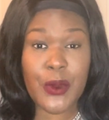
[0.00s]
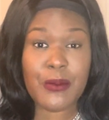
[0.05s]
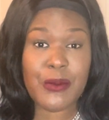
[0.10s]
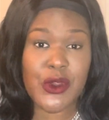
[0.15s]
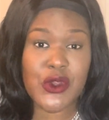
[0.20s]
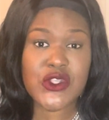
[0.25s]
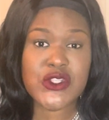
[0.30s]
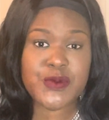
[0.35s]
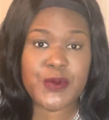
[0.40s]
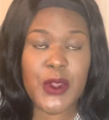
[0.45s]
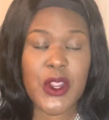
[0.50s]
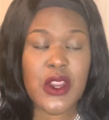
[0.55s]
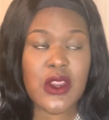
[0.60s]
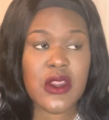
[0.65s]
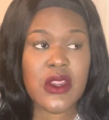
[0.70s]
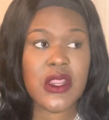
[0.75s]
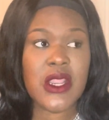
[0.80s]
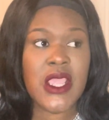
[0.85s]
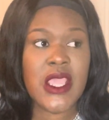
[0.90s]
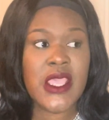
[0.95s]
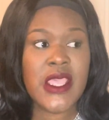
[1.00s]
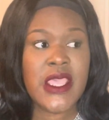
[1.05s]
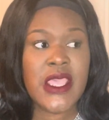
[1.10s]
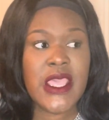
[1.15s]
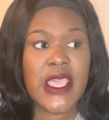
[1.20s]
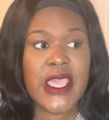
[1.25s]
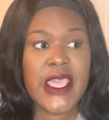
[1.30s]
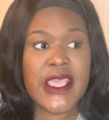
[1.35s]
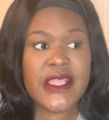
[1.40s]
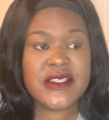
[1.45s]
most part.
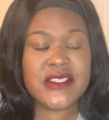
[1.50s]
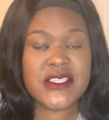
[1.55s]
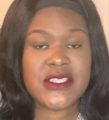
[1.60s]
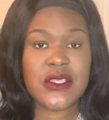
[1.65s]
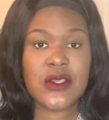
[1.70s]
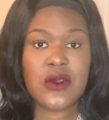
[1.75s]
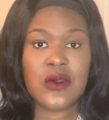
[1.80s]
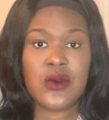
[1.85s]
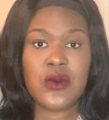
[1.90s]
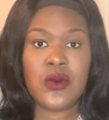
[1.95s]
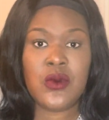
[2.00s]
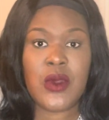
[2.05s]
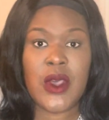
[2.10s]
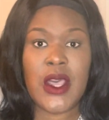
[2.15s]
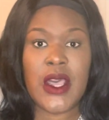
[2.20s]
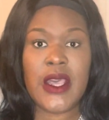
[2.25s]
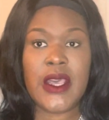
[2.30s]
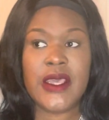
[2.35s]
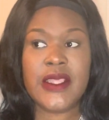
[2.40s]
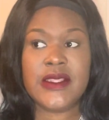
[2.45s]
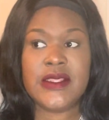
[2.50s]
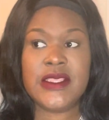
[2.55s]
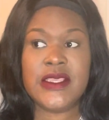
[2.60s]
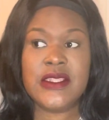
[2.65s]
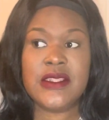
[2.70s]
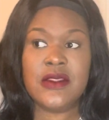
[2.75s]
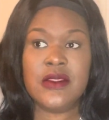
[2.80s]
And so I did a